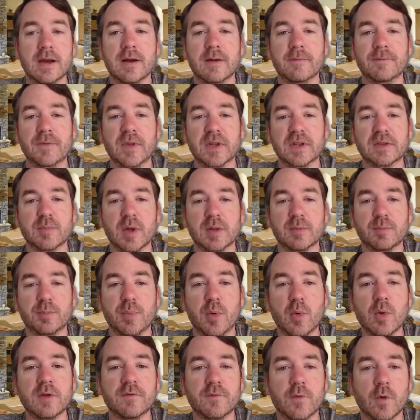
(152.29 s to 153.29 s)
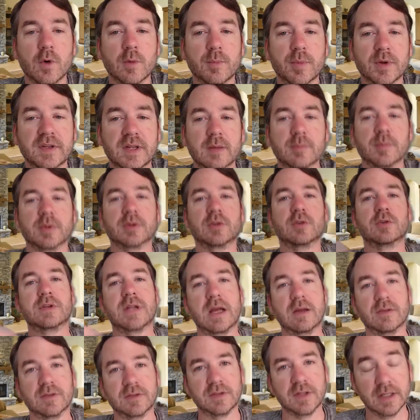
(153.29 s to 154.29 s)
this month 0.4%, but they're
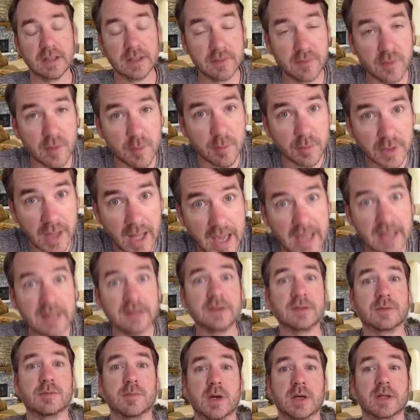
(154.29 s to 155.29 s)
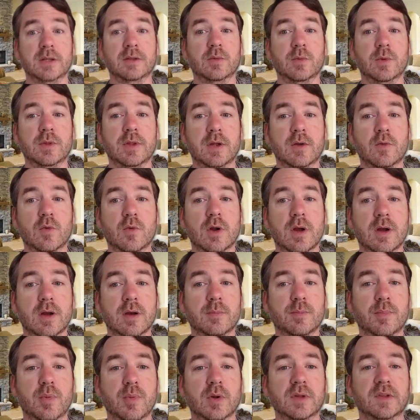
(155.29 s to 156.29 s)
down slightly from last month when they were
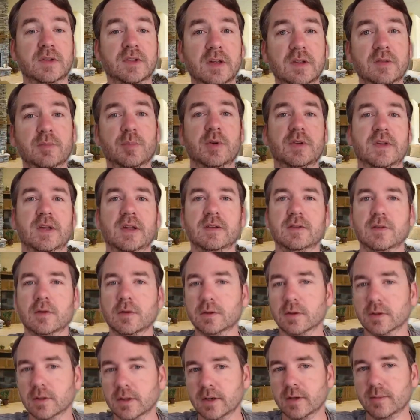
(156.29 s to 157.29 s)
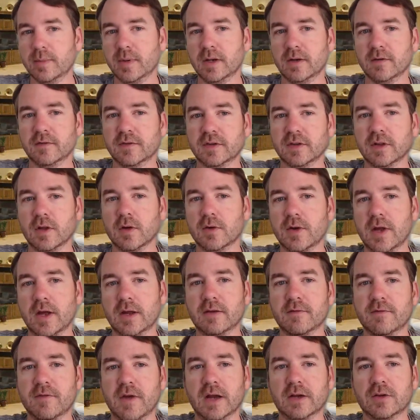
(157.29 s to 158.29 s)
up 0.6%. So a little bit of
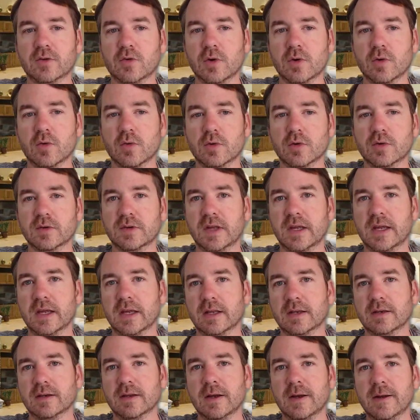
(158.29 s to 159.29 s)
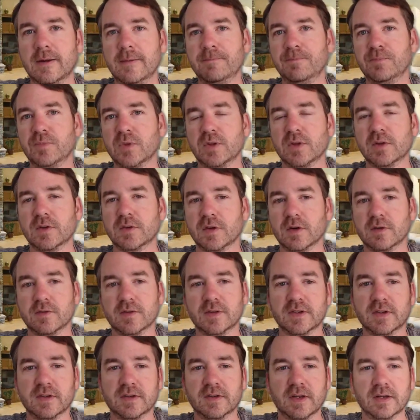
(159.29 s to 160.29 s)
slowdown in factory orders and the
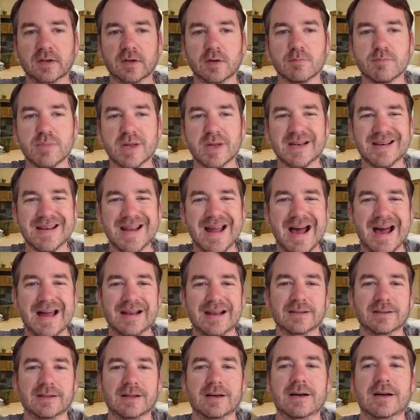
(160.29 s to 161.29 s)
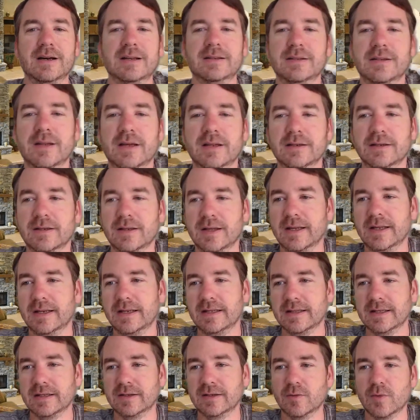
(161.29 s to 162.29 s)
services sector, but not a lot, not
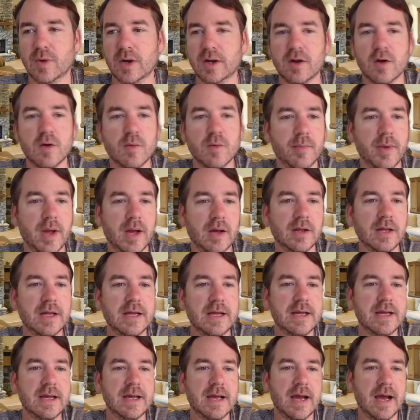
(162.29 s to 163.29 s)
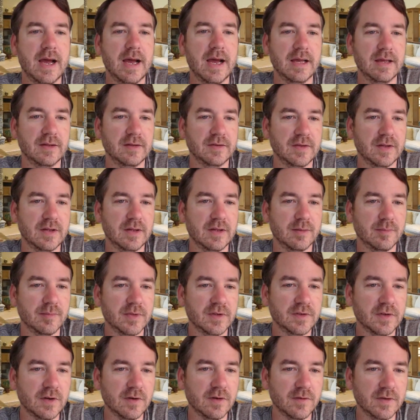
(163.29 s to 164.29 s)
anything to write home about. ISM
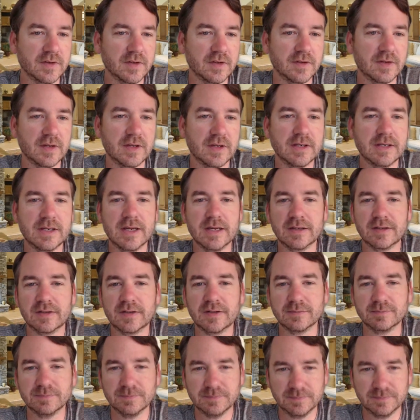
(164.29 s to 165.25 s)
Services Index,